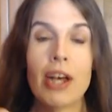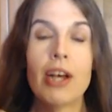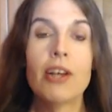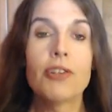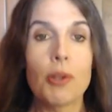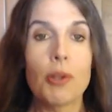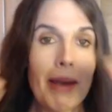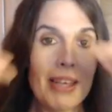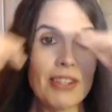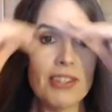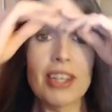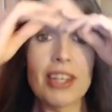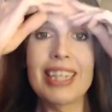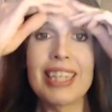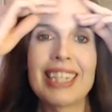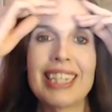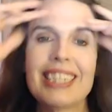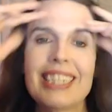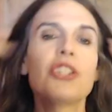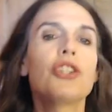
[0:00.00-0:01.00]
So basically,
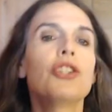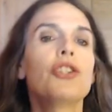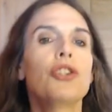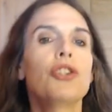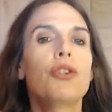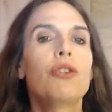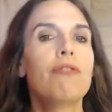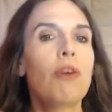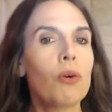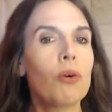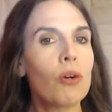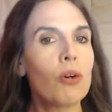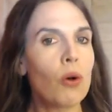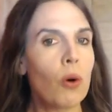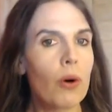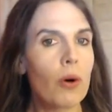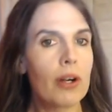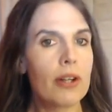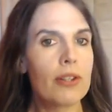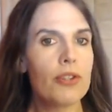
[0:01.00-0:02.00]
in addition to the vocal
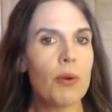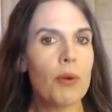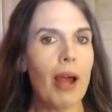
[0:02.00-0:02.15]
cords,